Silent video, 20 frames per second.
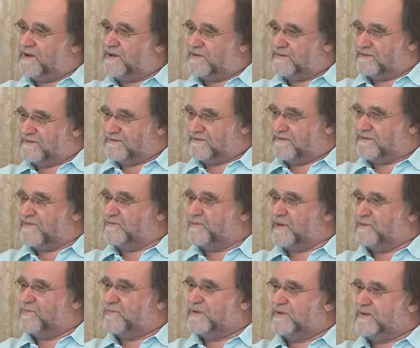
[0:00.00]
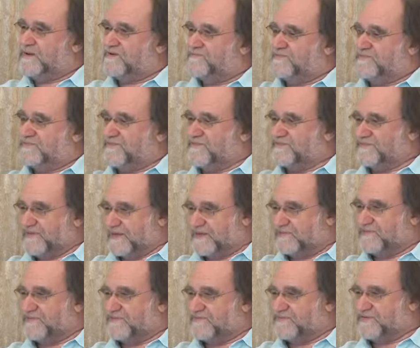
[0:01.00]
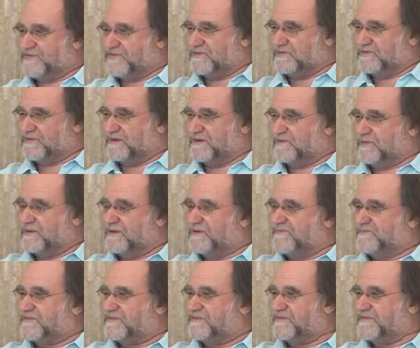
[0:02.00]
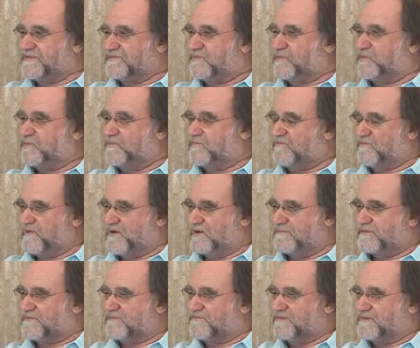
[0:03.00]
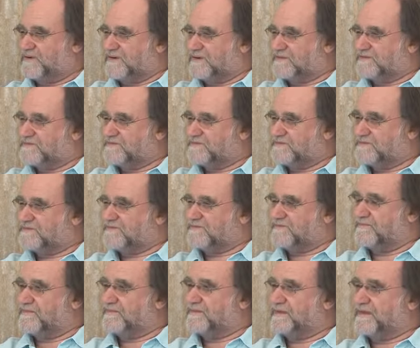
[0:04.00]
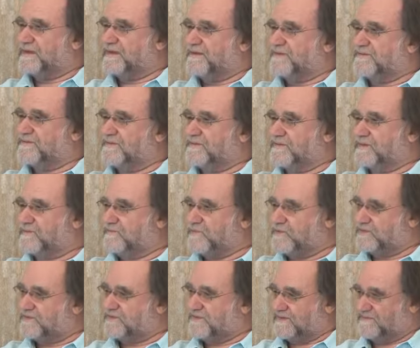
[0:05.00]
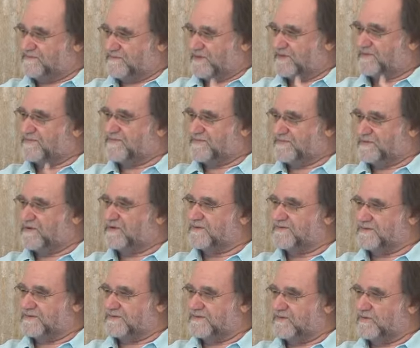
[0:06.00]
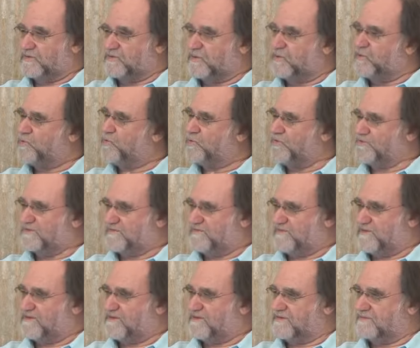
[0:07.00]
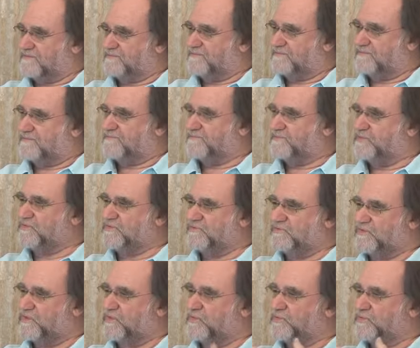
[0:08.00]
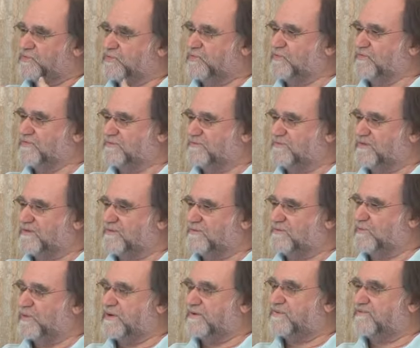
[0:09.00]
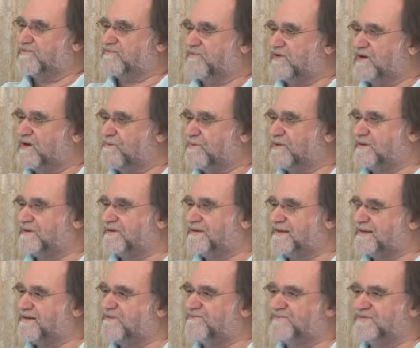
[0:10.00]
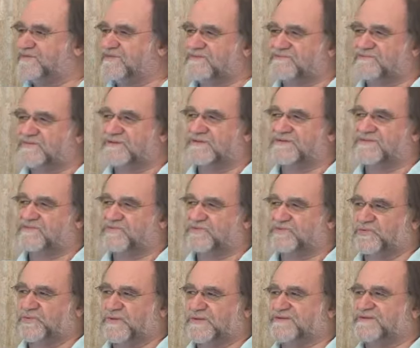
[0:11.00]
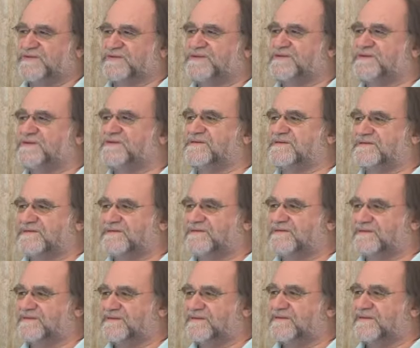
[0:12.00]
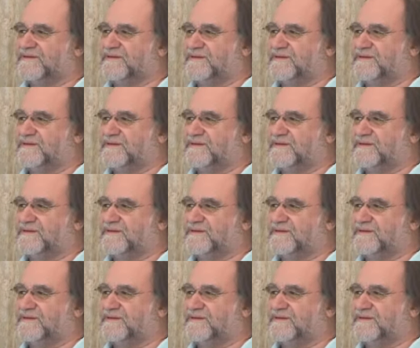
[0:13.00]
Well, when we lived in the south of Germany, we lived in a small farming village, and the community in fact started on a horse farm, a beautiful old horse farm, where the farmer had lived in the village for 20 years.